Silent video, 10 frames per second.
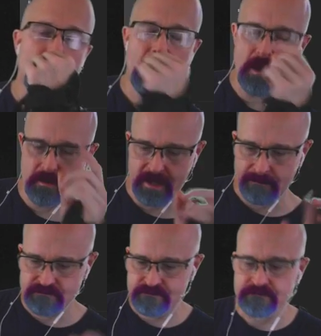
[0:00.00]
Okay.
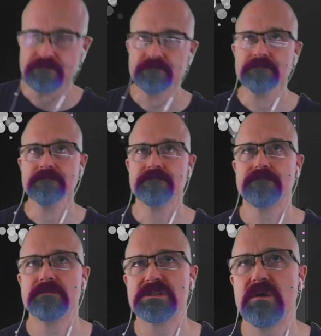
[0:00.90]

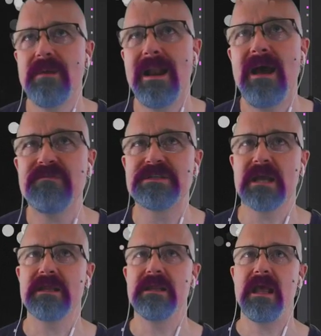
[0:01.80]
So in about half a
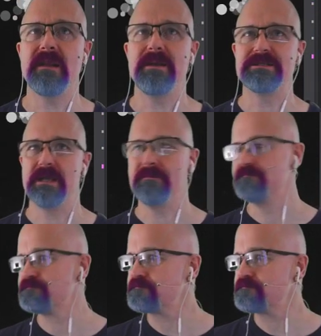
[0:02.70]
second, it animates in.